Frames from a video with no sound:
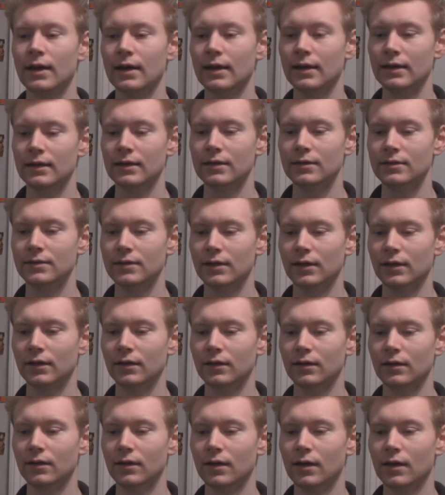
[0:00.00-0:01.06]
And
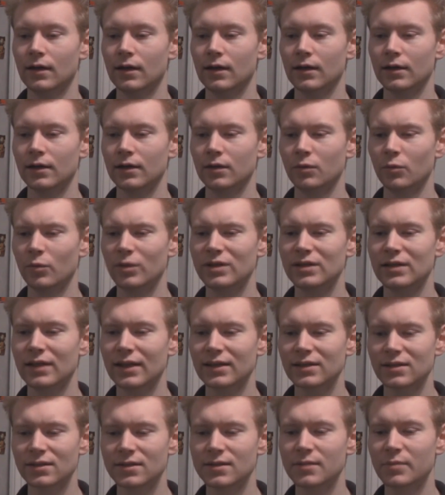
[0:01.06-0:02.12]
you know, we get
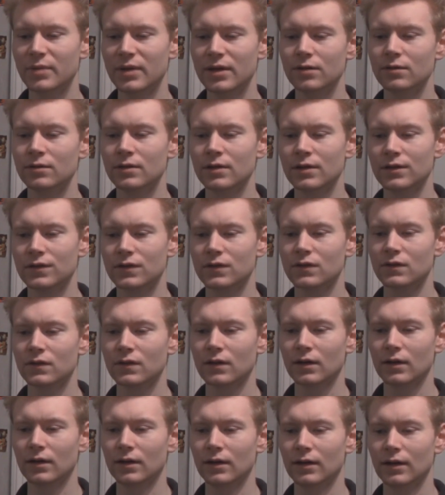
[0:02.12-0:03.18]
to see Peter in this
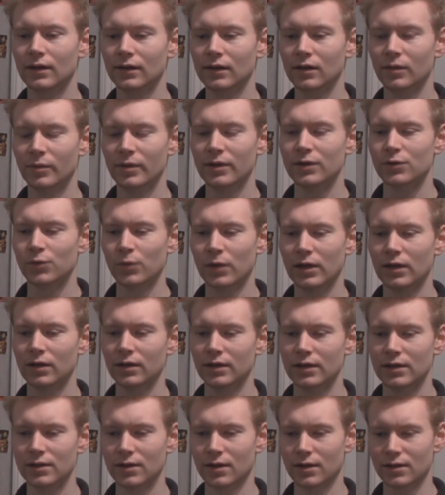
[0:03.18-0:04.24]
a little bit as well.
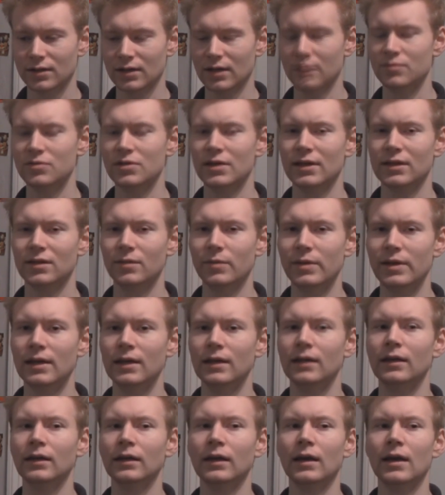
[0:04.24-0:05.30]
He talks to MJ at the
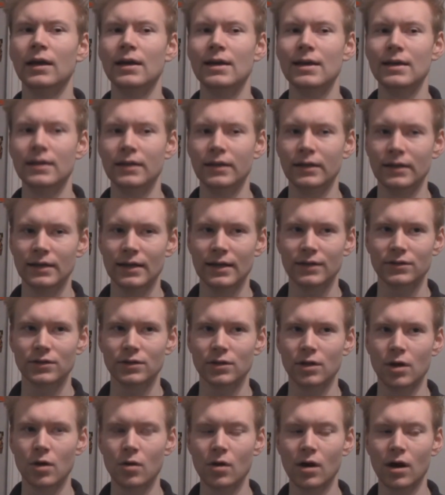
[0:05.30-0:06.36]
beginning, then he has to
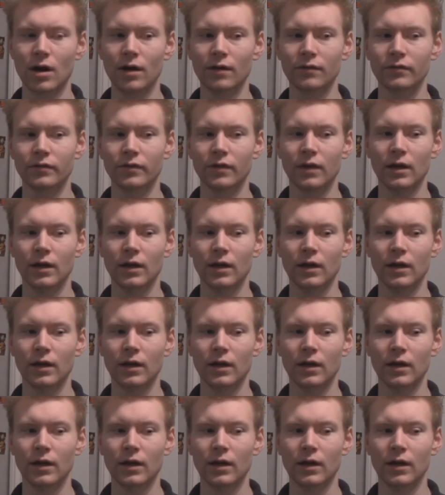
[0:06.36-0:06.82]
go off